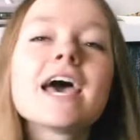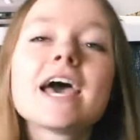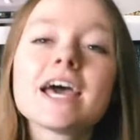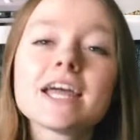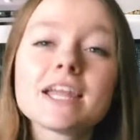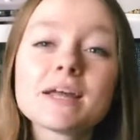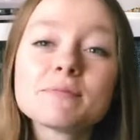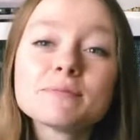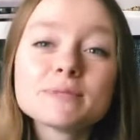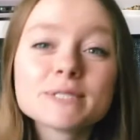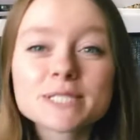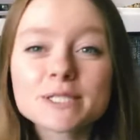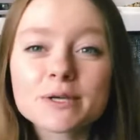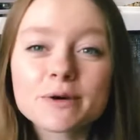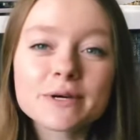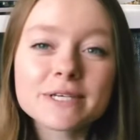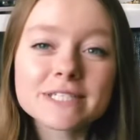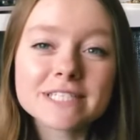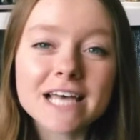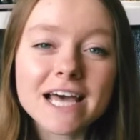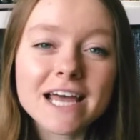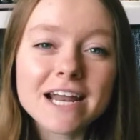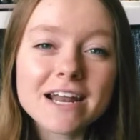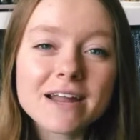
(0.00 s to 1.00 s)
And I'm so
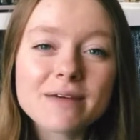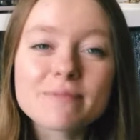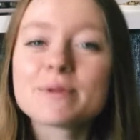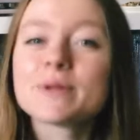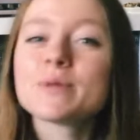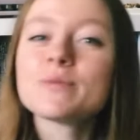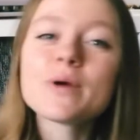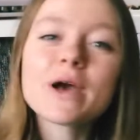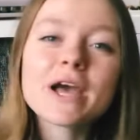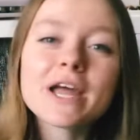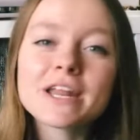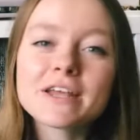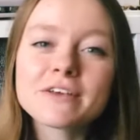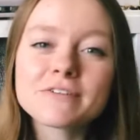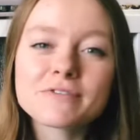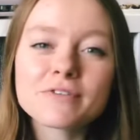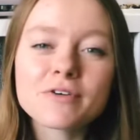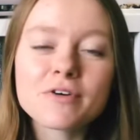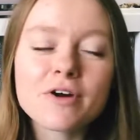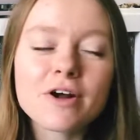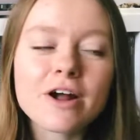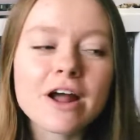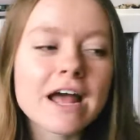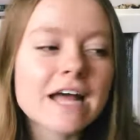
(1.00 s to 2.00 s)
excited. I've been waiting
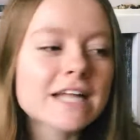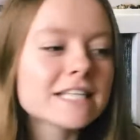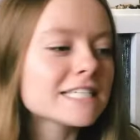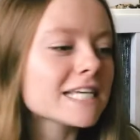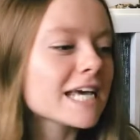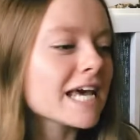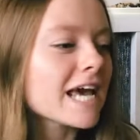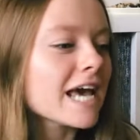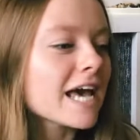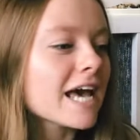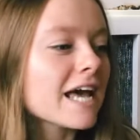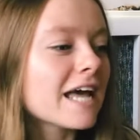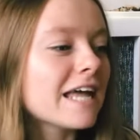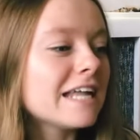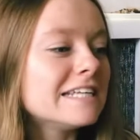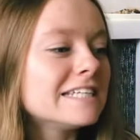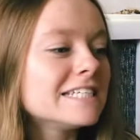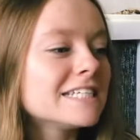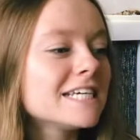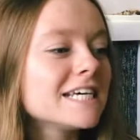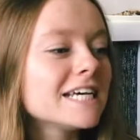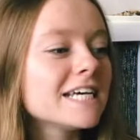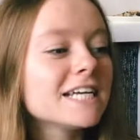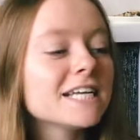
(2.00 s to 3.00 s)
for it, and
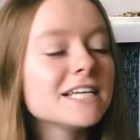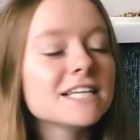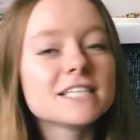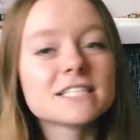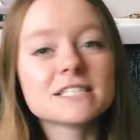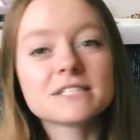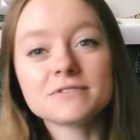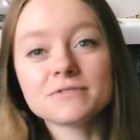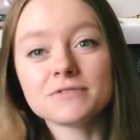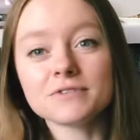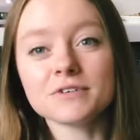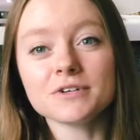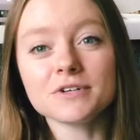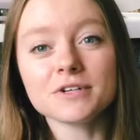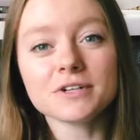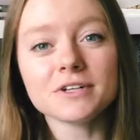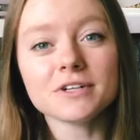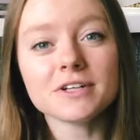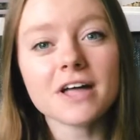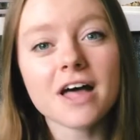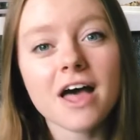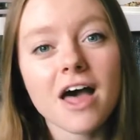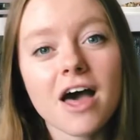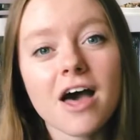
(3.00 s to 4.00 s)
it is
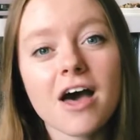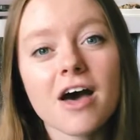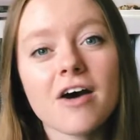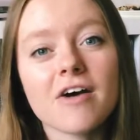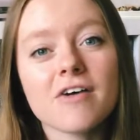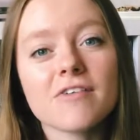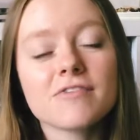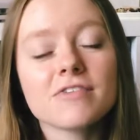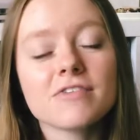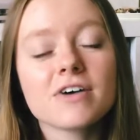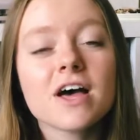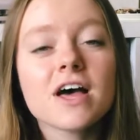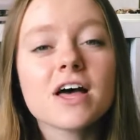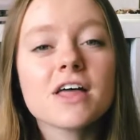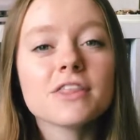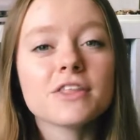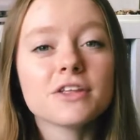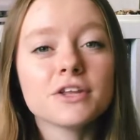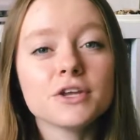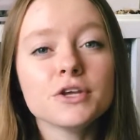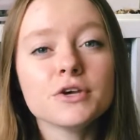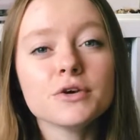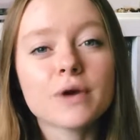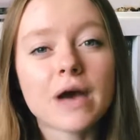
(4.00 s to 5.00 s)
full of the
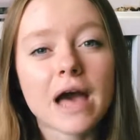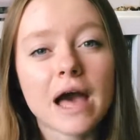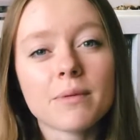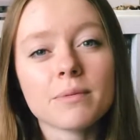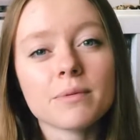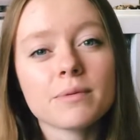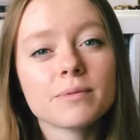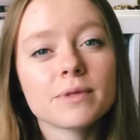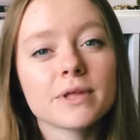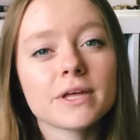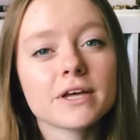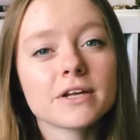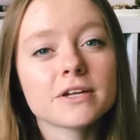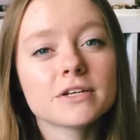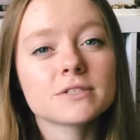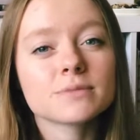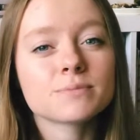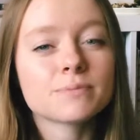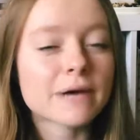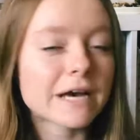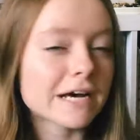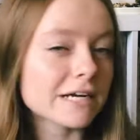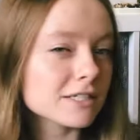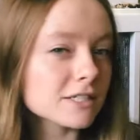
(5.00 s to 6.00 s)
new Happy Planners
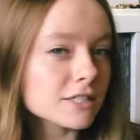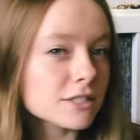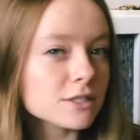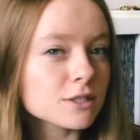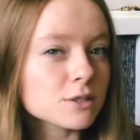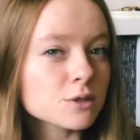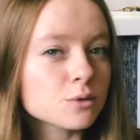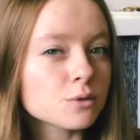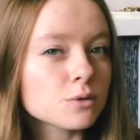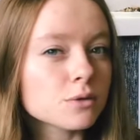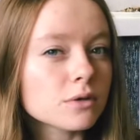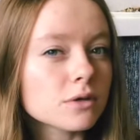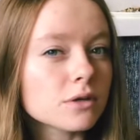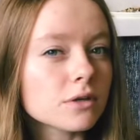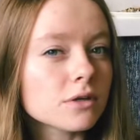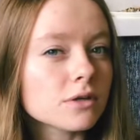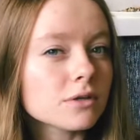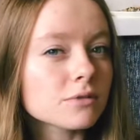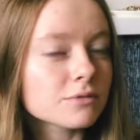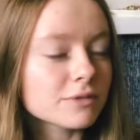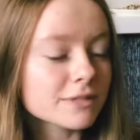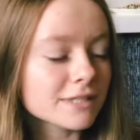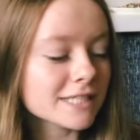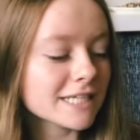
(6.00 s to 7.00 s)
back to school
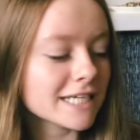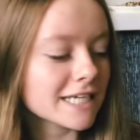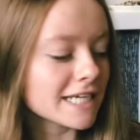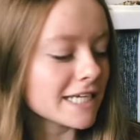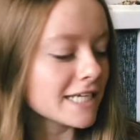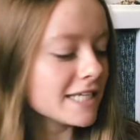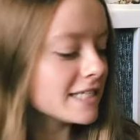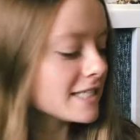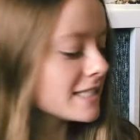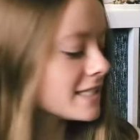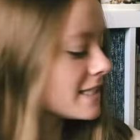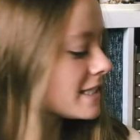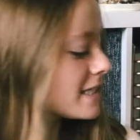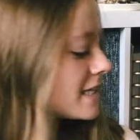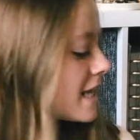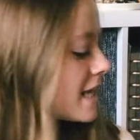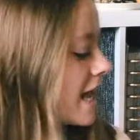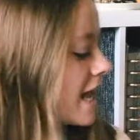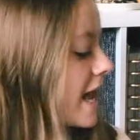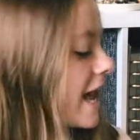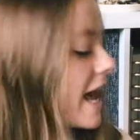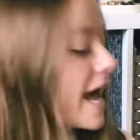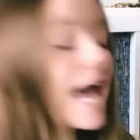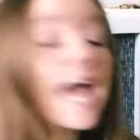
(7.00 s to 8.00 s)
release.
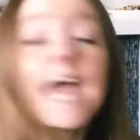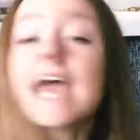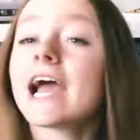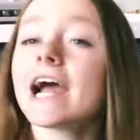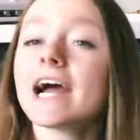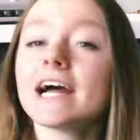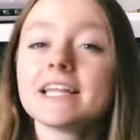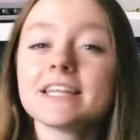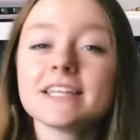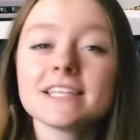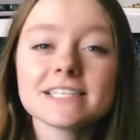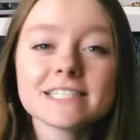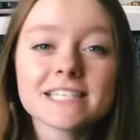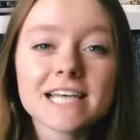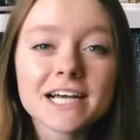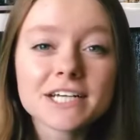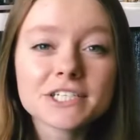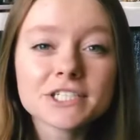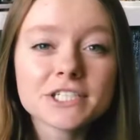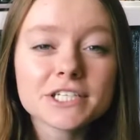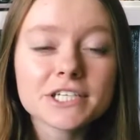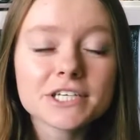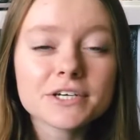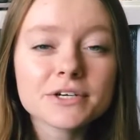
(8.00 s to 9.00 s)
And this
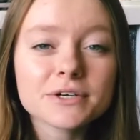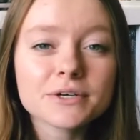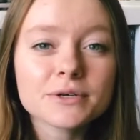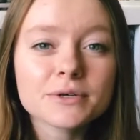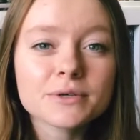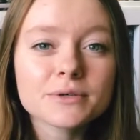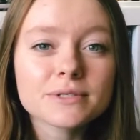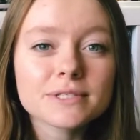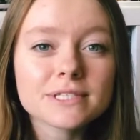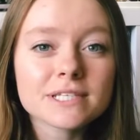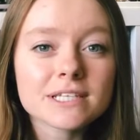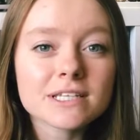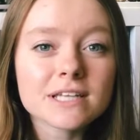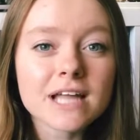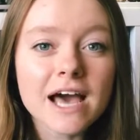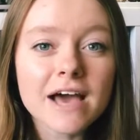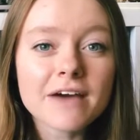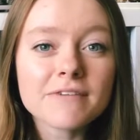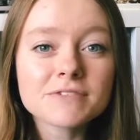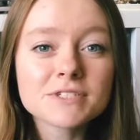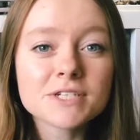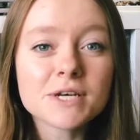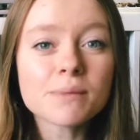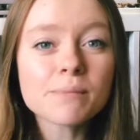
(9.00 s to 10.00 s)
actually goes
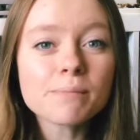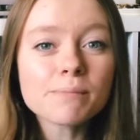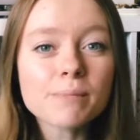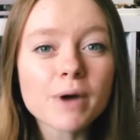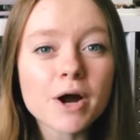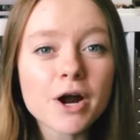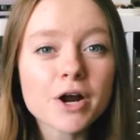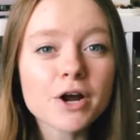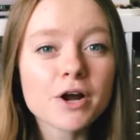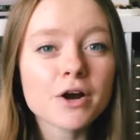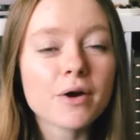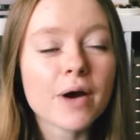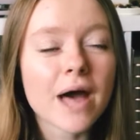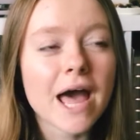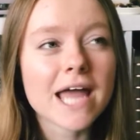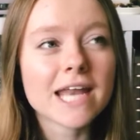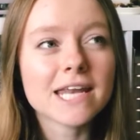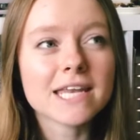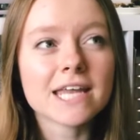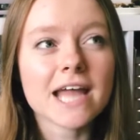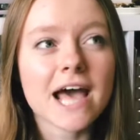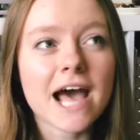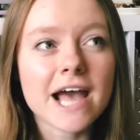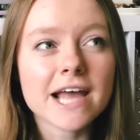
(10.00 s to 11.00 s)
live tomorrow at
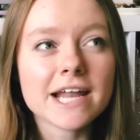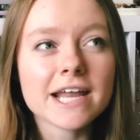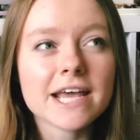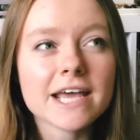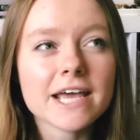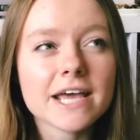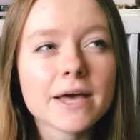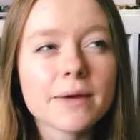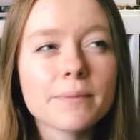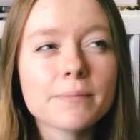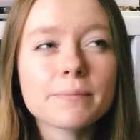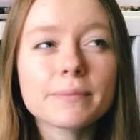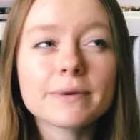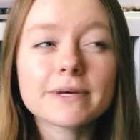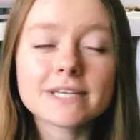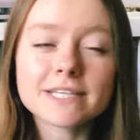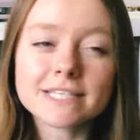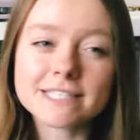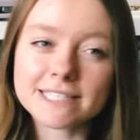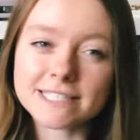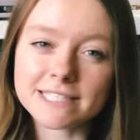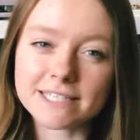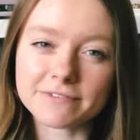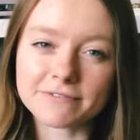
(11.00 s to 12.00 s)
9 a.m.
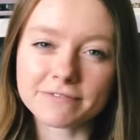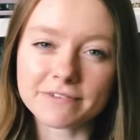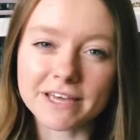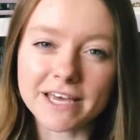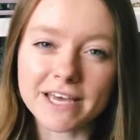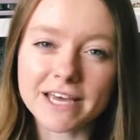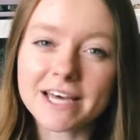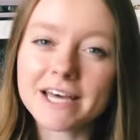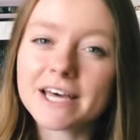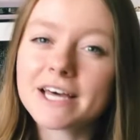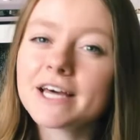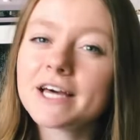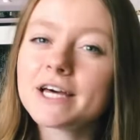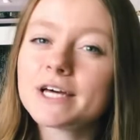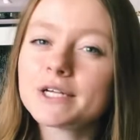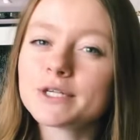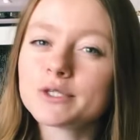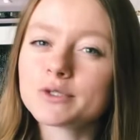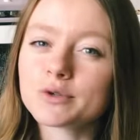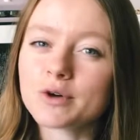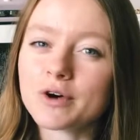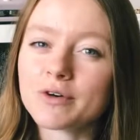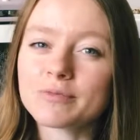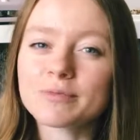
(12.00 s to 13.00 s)
Pacific,
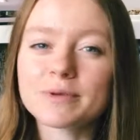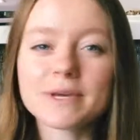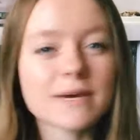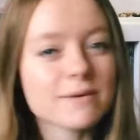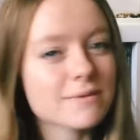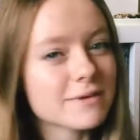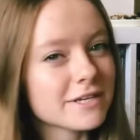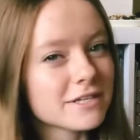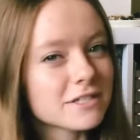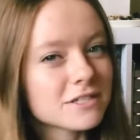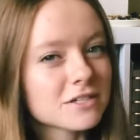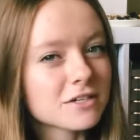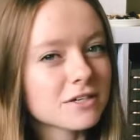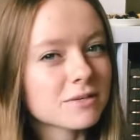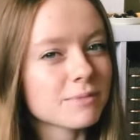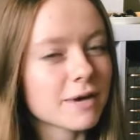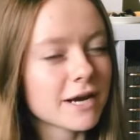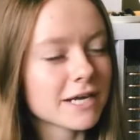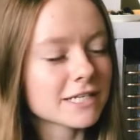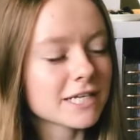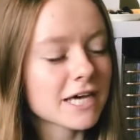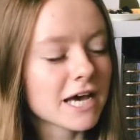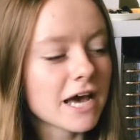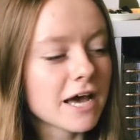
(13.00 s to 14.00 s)
12 p.m. Eastern, my
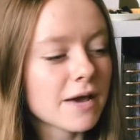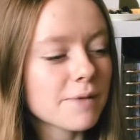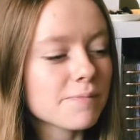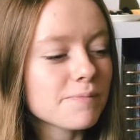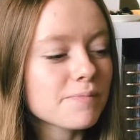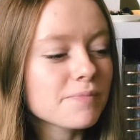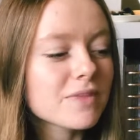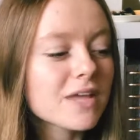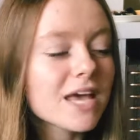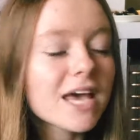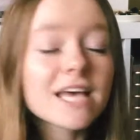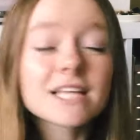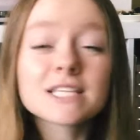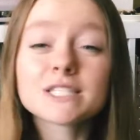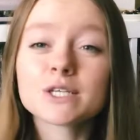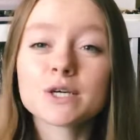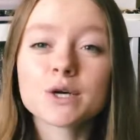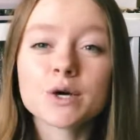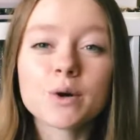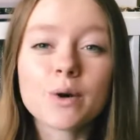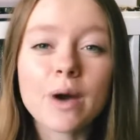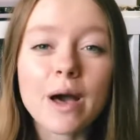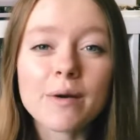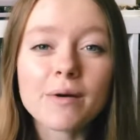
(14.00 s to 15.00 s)
time.
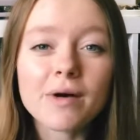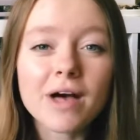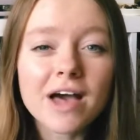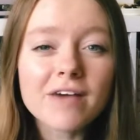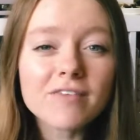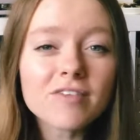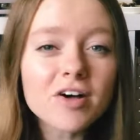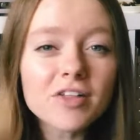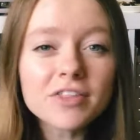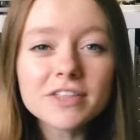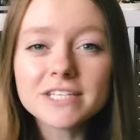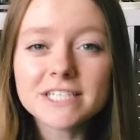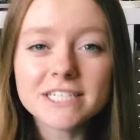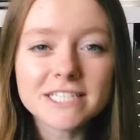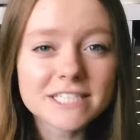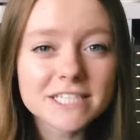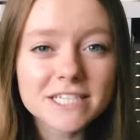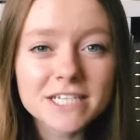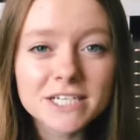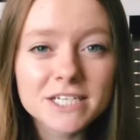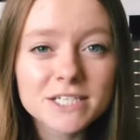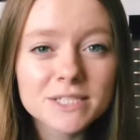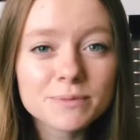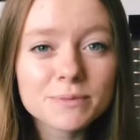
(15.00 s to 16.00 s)
So I will have all the
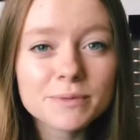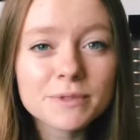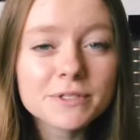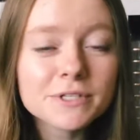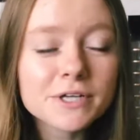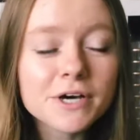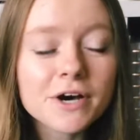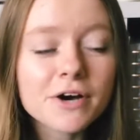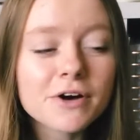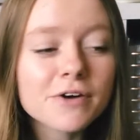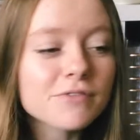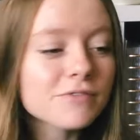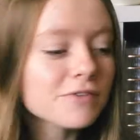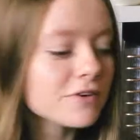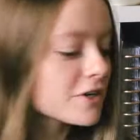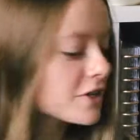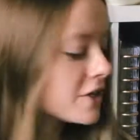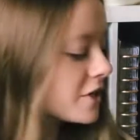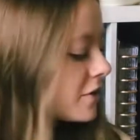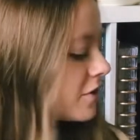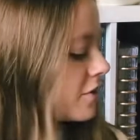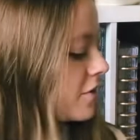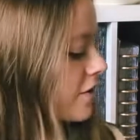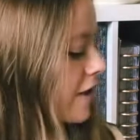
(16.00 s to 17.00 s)
details below for
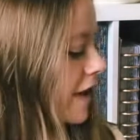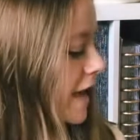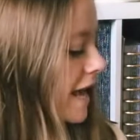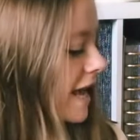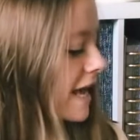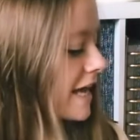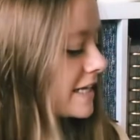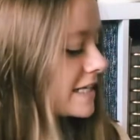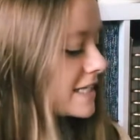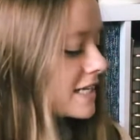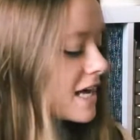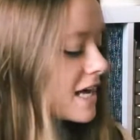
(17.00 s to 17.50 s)
you, and